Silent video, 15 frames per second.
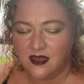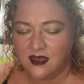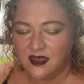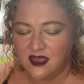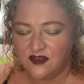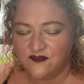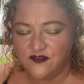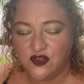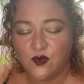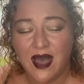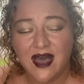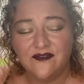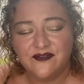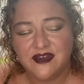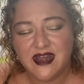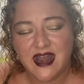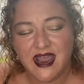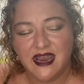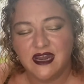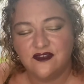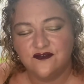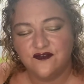If you have
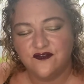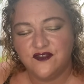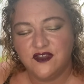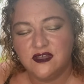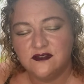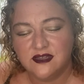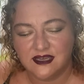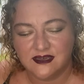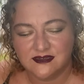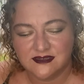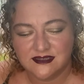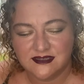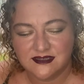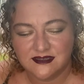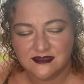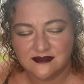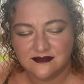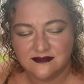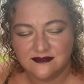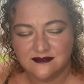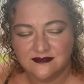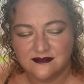negative feelings
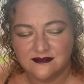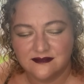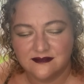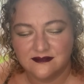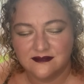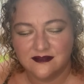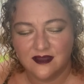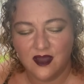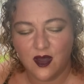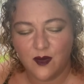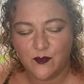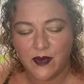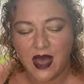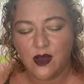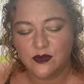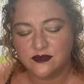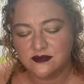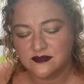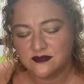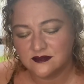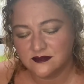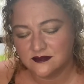about
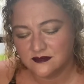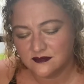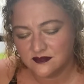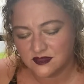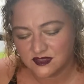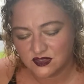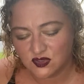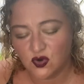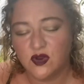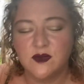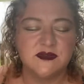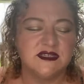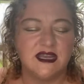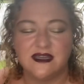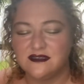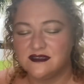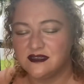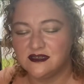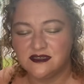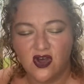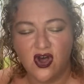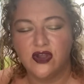the circumstance that
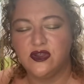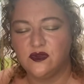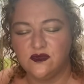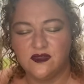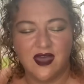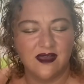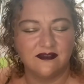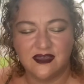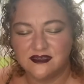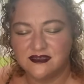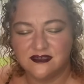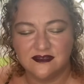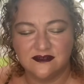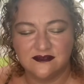taught you that lesson,